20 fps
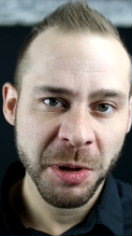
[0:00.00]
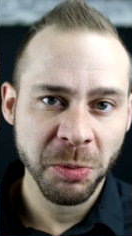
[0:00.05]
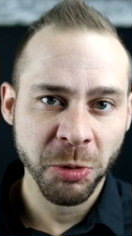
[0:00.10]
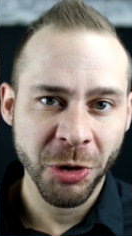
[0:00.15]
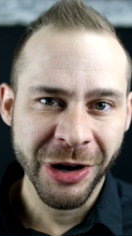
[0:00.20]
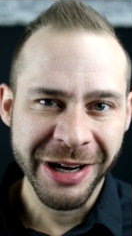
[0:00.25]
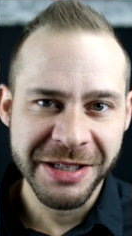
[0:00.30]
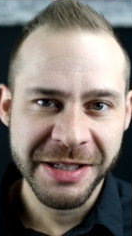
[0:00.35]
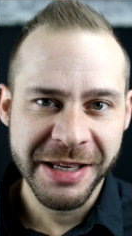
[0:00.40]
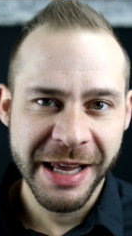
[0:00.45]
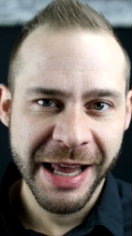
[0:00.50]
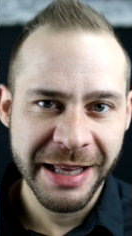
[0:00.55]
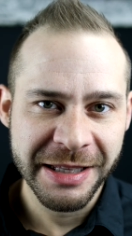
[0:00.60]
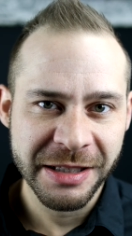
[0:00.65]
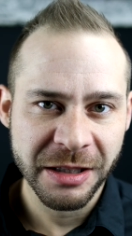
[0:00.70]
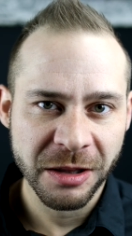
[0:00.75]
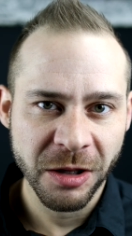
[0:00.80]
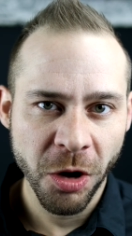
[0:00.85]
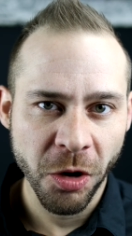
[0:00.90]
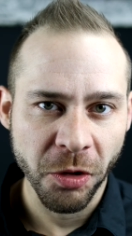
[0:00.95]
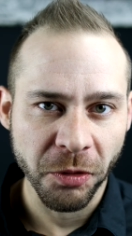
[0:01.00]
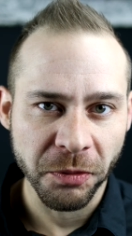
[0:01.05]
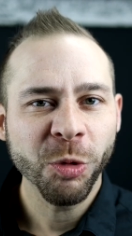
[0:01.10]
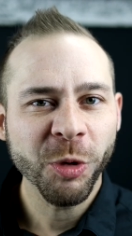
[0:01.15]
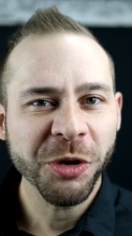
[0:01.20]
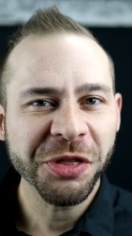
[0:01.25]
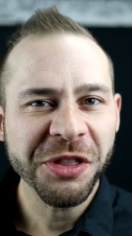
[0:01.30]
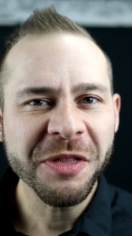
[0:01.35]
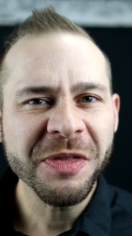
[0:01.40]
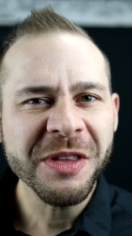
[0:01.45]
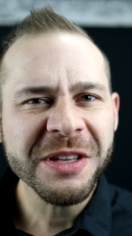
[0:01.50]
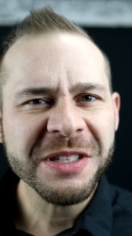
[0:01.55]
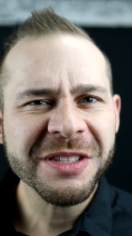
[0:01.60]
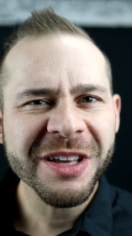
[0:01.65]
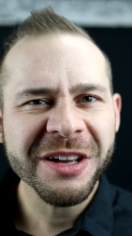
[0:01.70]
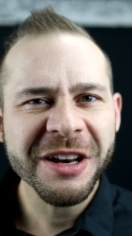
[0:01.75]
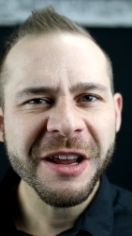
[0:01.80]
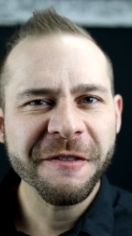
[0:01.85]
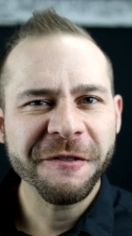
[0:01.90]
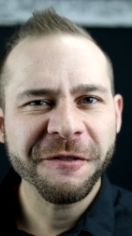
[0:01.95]
their brain scans alone. Within the
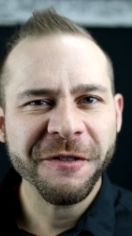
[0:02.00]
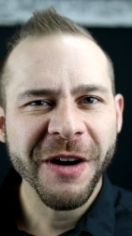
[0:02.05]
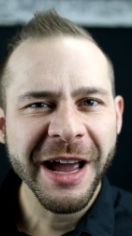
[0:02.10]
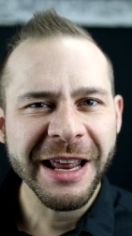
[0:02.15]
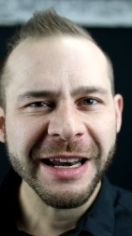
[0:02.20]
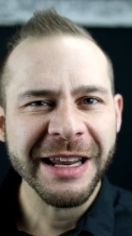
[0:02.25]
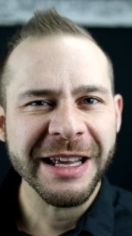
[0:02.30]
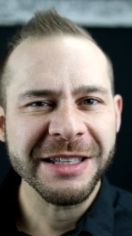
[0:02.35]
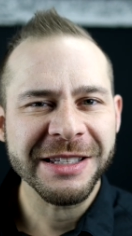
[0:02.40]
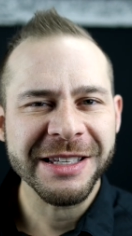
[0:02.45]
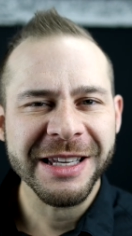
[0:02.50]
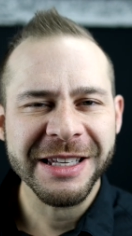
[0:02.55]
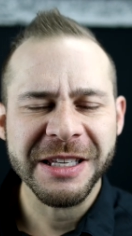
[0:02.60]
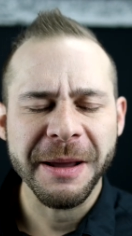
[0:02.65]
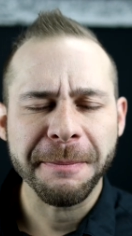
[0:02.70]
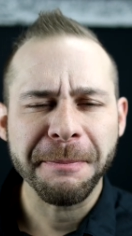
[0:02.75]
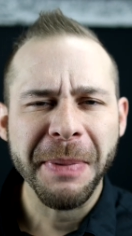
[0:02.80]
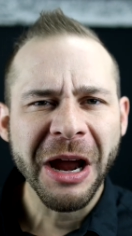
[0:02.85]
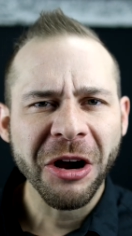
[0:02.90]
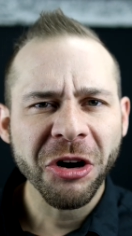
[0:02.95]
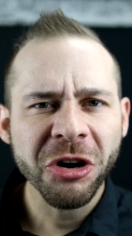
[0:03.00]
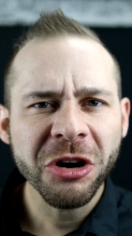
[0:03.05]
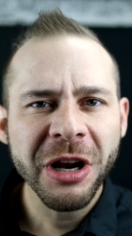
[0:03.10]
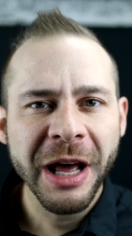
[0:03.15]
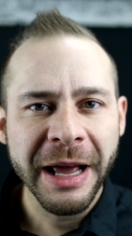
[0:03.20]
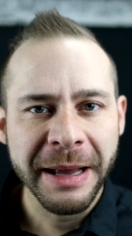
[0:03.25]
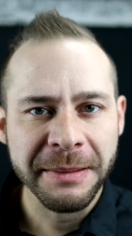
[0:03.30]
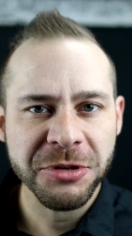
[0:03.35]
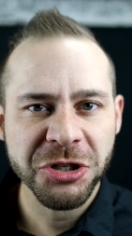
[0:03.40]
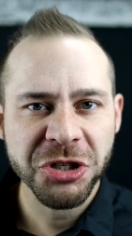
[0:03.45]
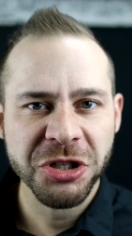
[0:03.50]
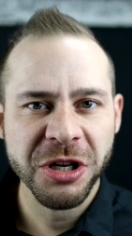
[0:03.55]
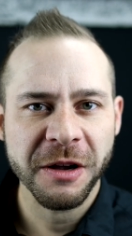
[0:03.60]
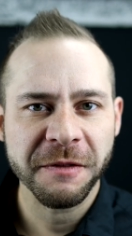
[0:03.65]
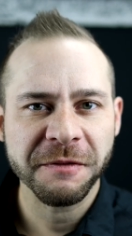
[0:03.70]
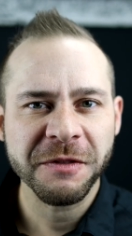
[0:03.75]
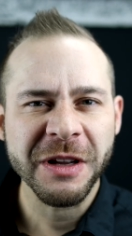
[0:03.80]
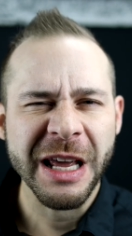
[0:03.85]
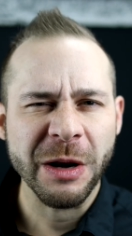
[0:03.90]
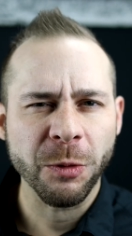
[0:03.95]
study findings is a paradigm
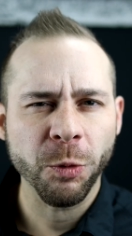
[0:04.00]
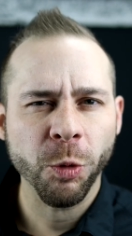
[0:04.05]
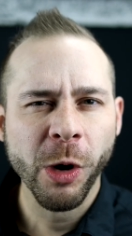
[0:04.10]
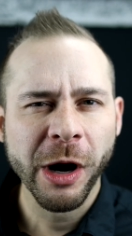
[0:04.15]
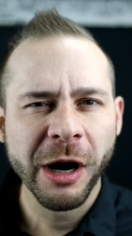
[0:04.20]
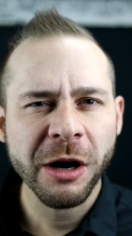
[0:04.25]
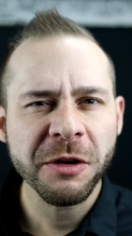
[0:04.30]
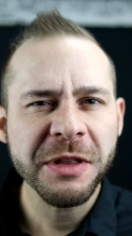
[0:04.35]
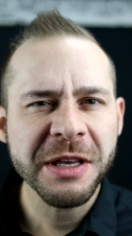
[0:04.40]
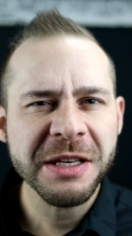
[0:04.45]
shift in where